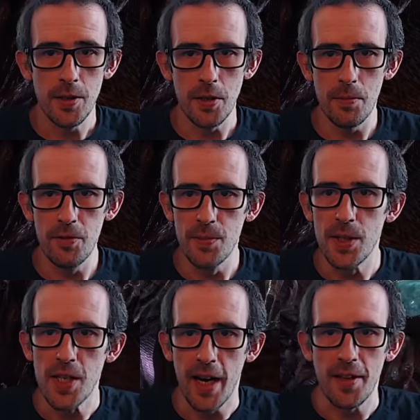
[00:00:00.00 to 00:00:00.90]
the
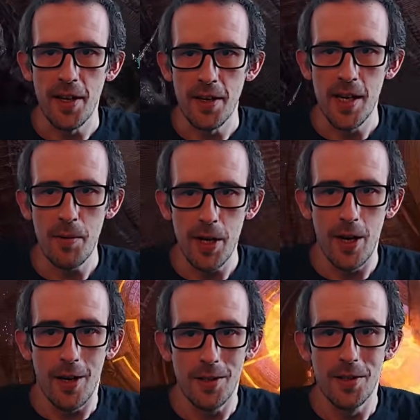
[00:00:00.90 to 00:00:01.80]
movement tech then. Here we
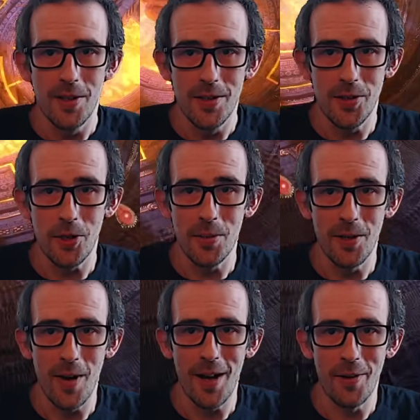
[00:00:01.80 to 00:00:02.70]
are zooming
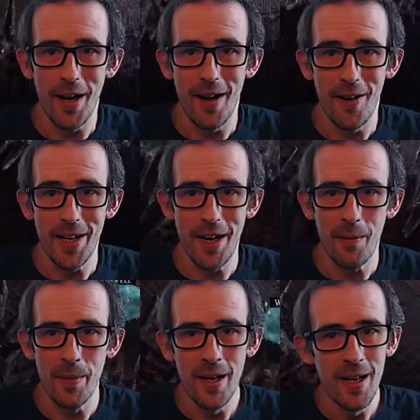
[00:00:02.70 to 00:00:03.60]
around our
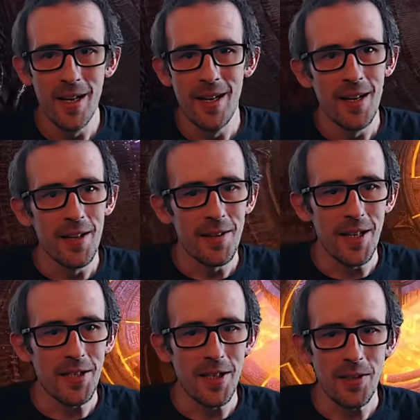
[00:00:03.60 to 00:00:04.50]
hideout.
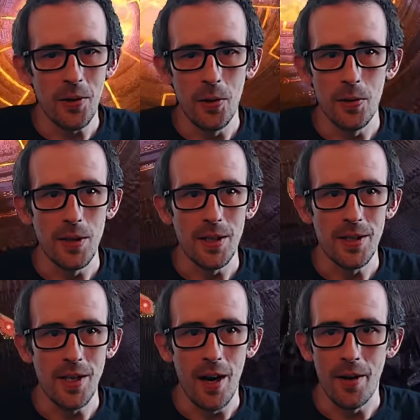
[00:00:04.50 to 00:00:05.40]
This is all
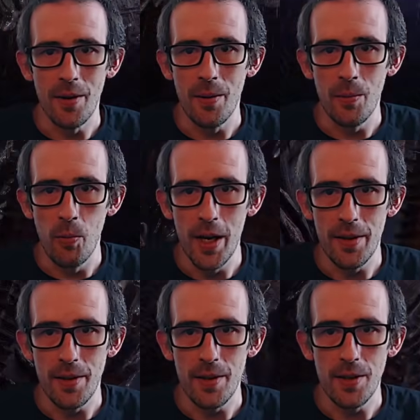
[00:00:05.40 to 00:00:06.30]
done
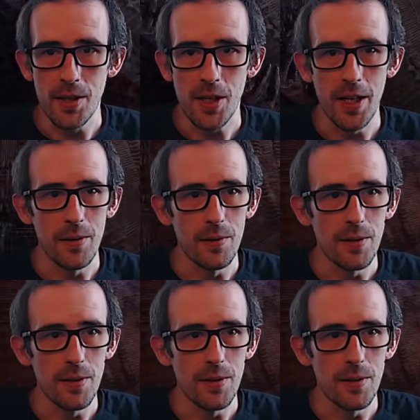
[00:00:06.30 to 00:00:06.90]
with the skill